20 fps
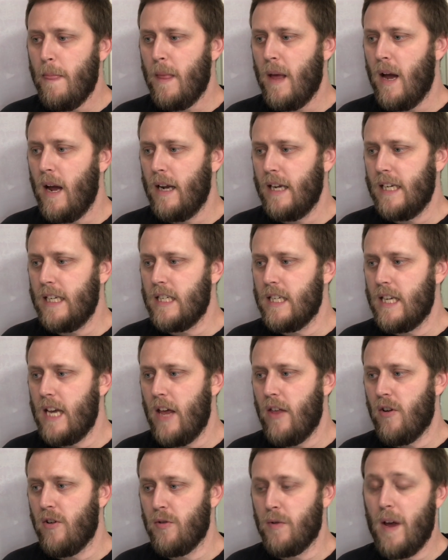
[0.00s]
get
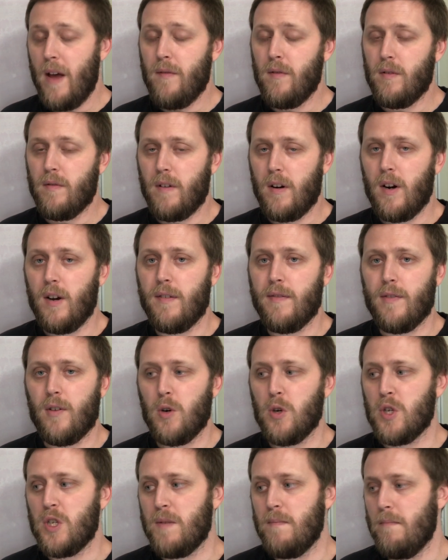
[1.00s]
together and you have your very
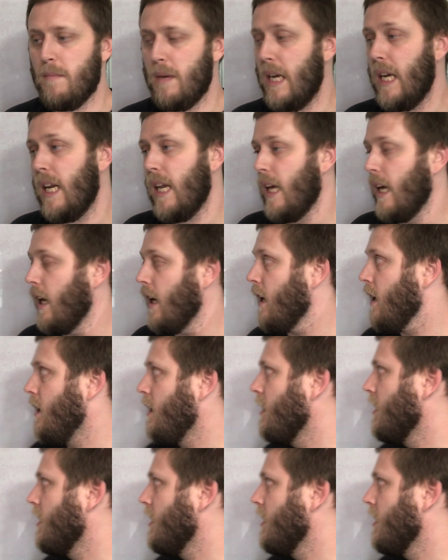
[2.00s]
first meeting.